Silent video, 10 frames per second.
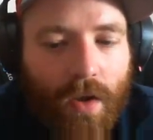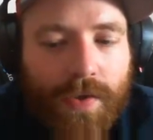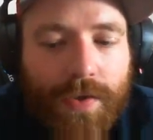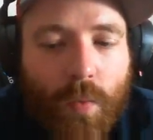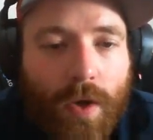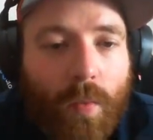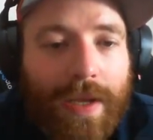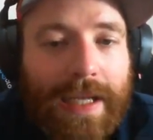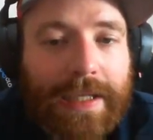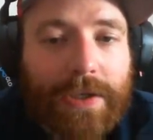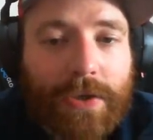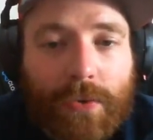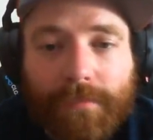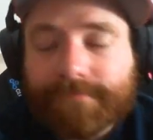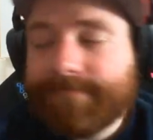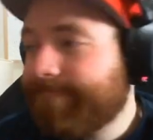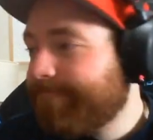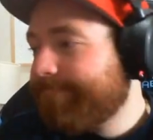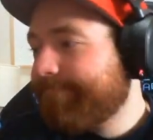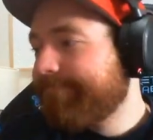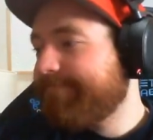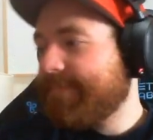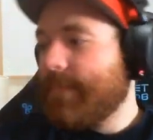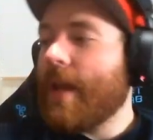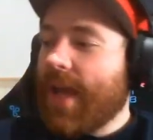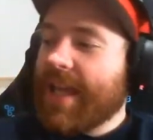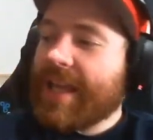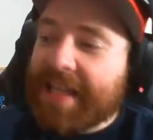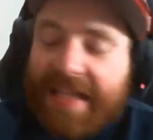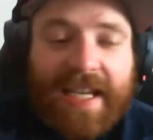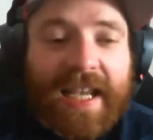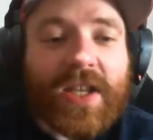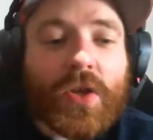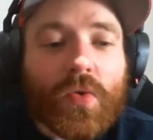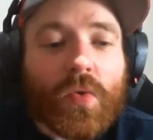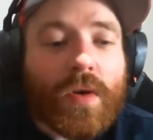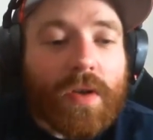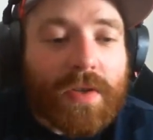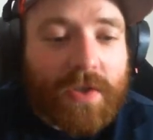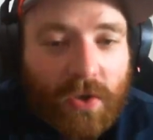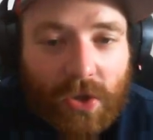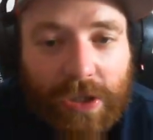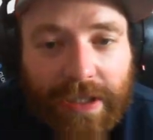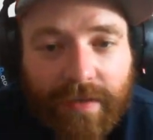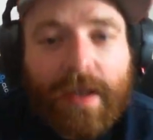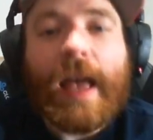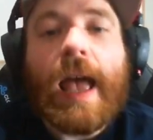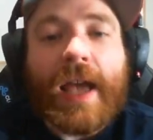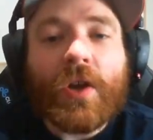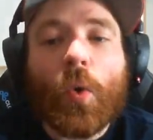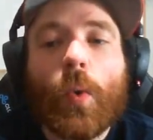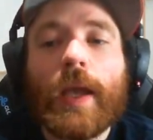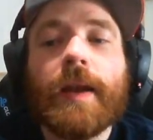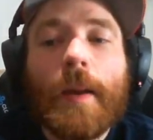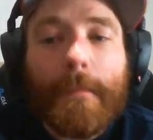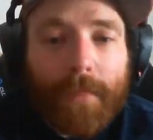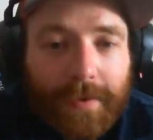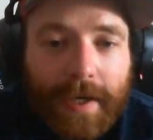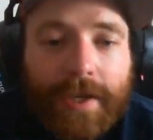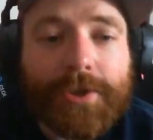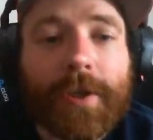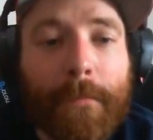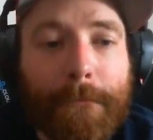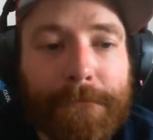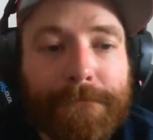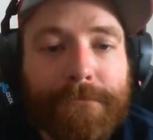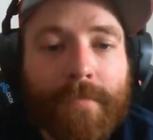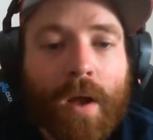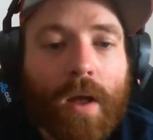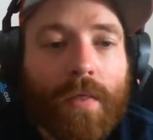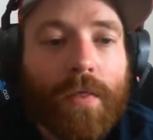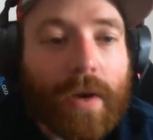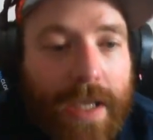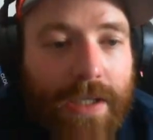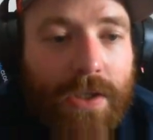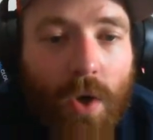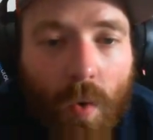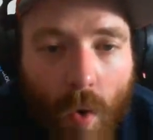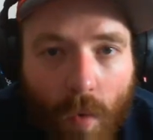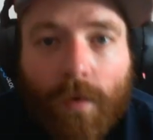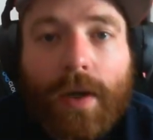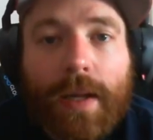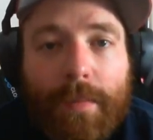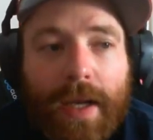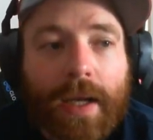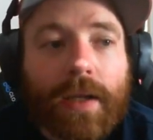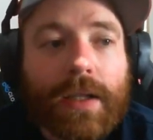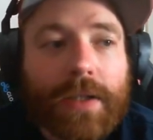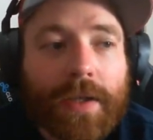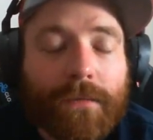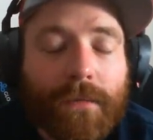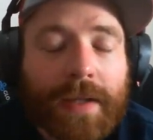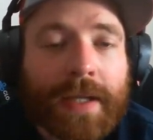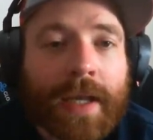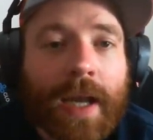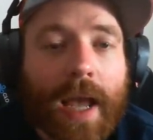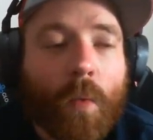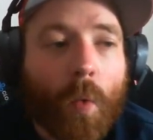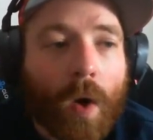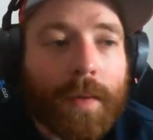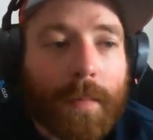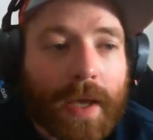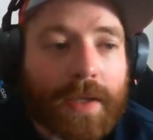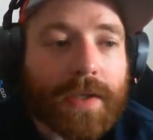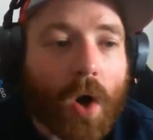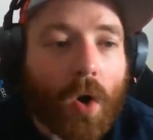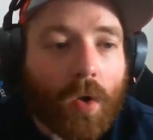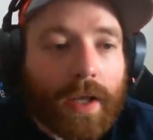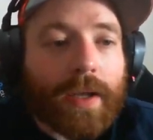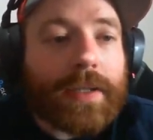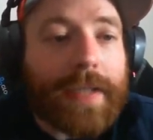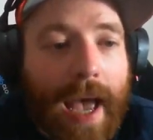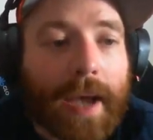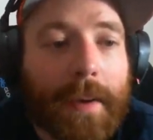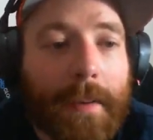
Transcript: So what do we need to do? Continue Zergling and Queen production. There is no overcommitting to defending a one-base all-in attack.